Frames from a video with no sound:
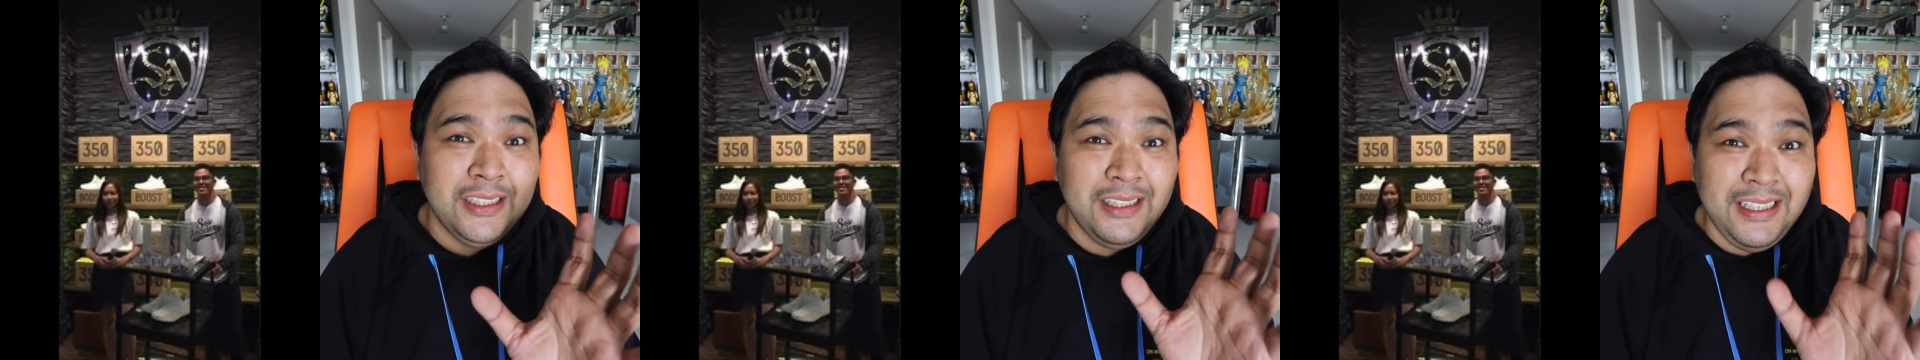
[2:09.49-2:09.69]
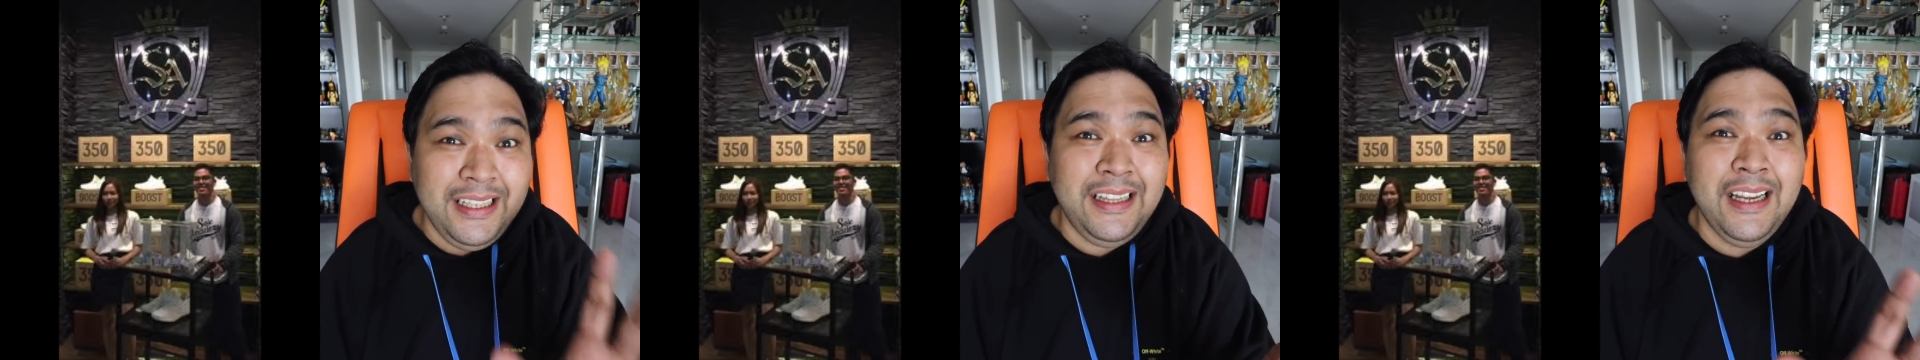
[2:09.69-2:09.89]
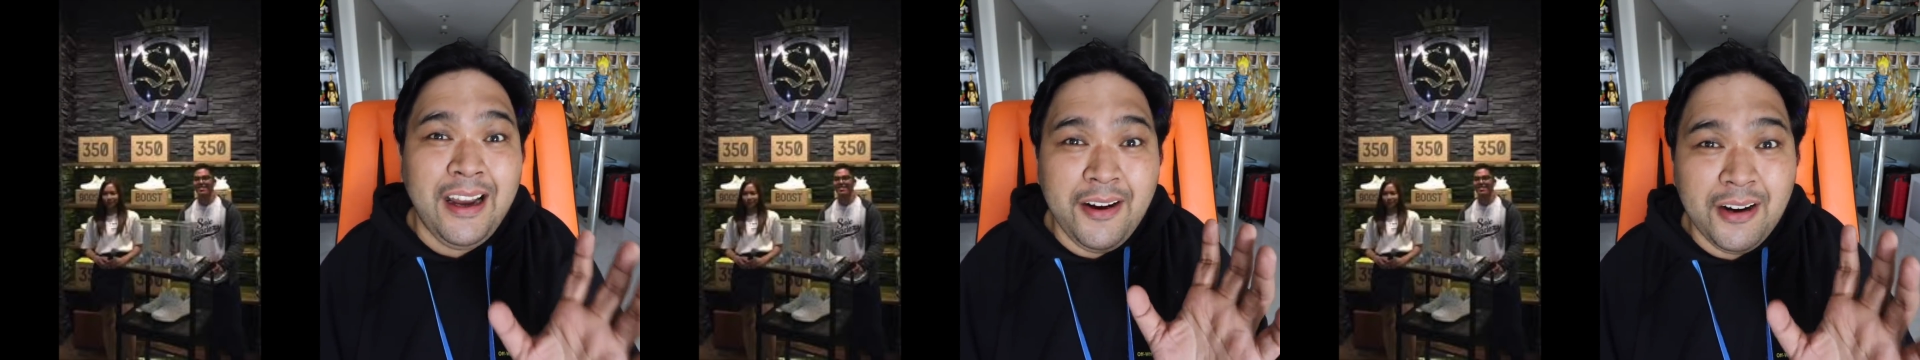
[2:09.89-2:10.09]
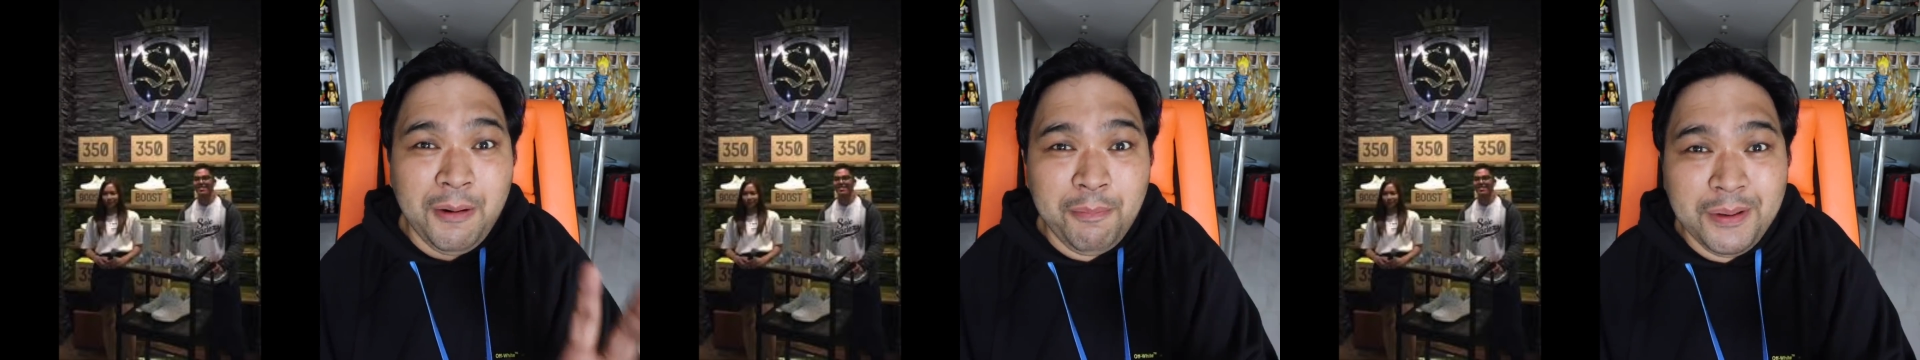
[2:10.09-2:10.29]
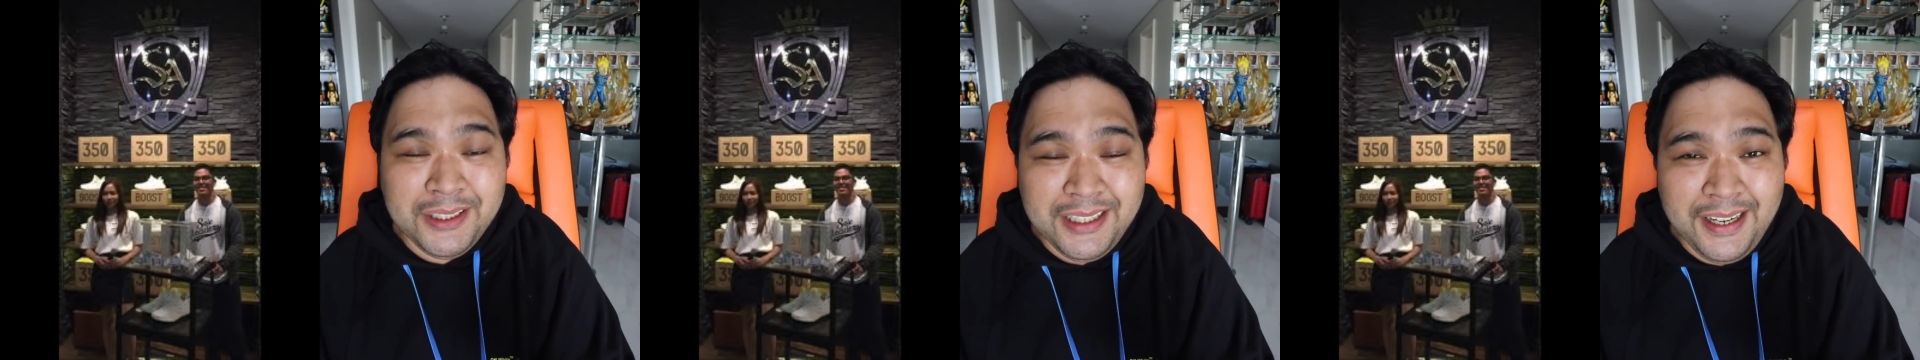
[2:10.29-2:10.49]
a DTI
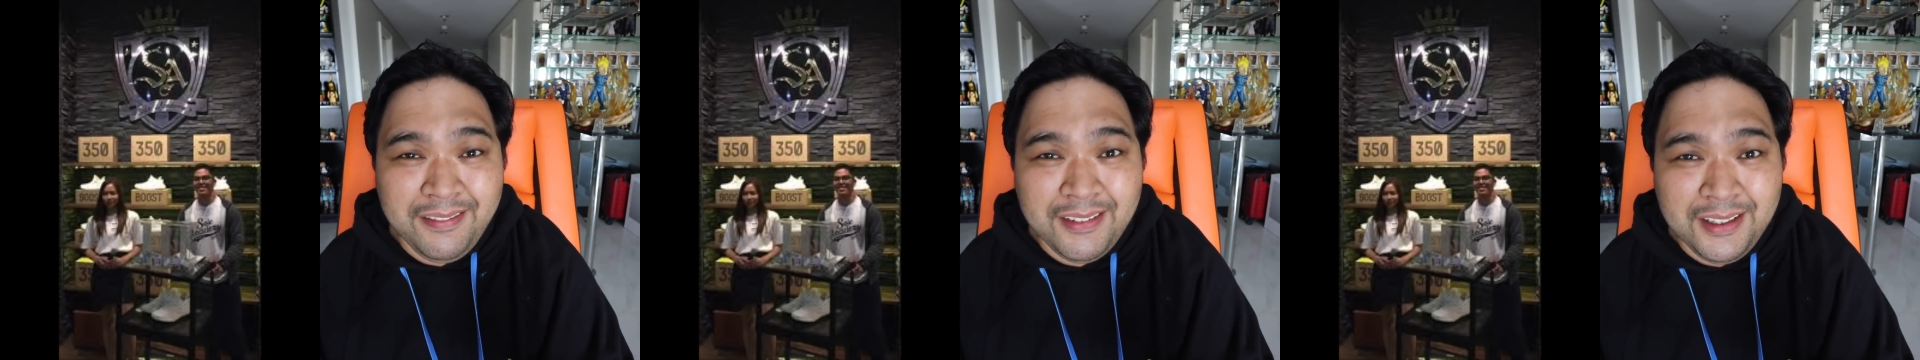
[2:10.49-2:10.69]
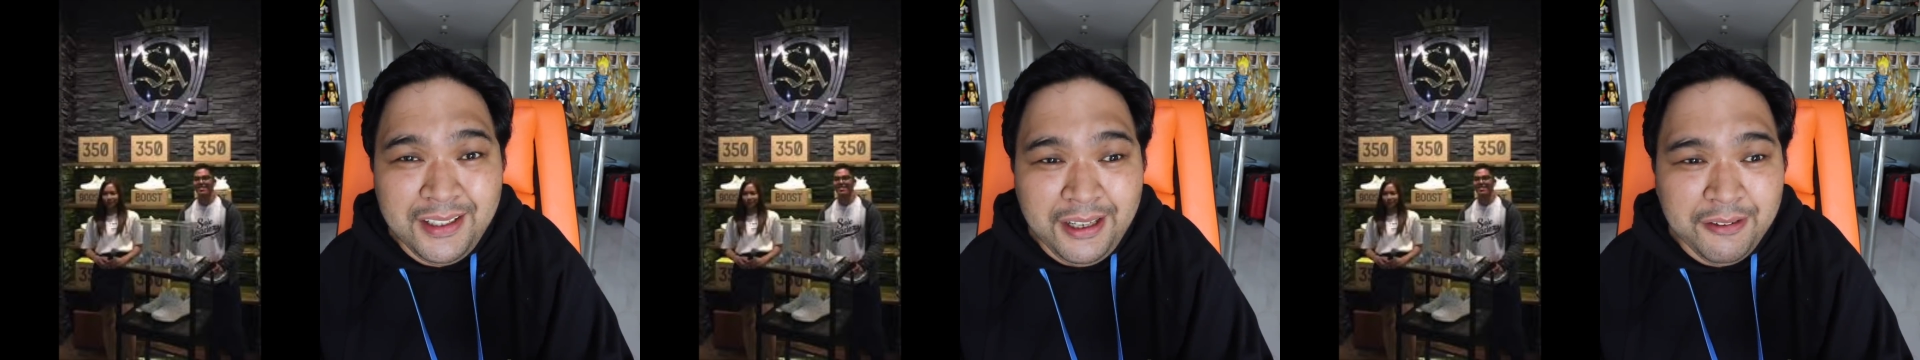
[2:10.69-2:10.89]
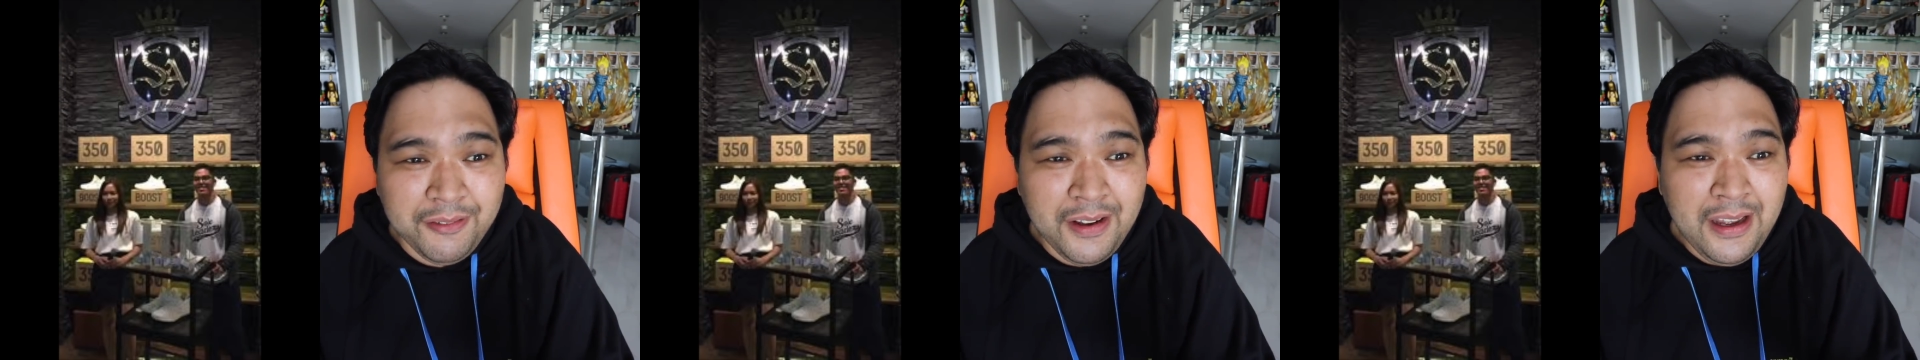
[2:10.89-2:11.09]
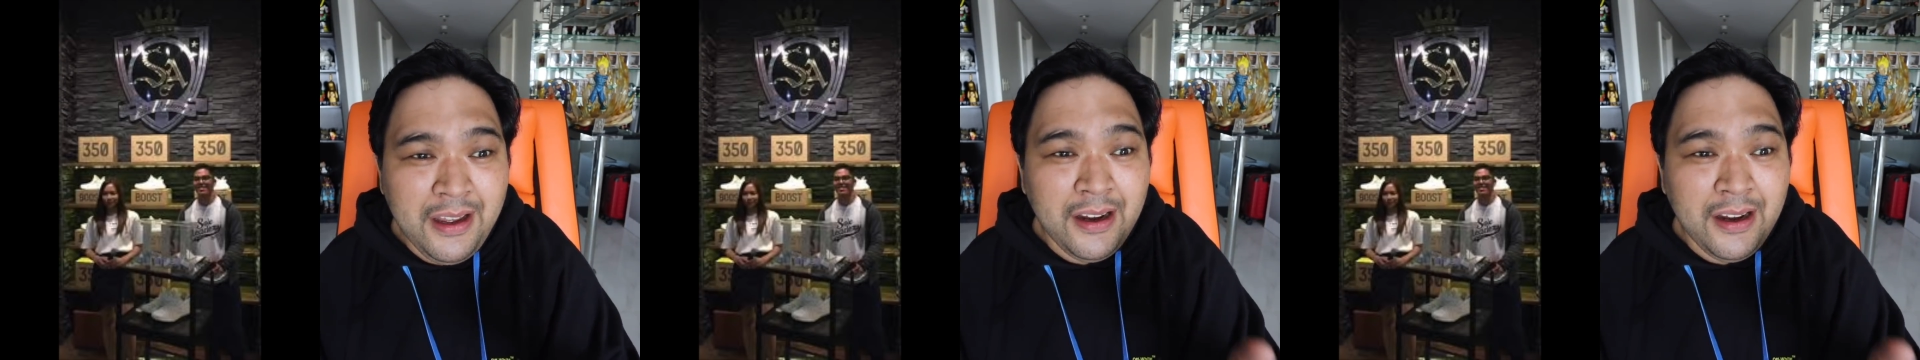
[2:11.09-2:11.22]
representative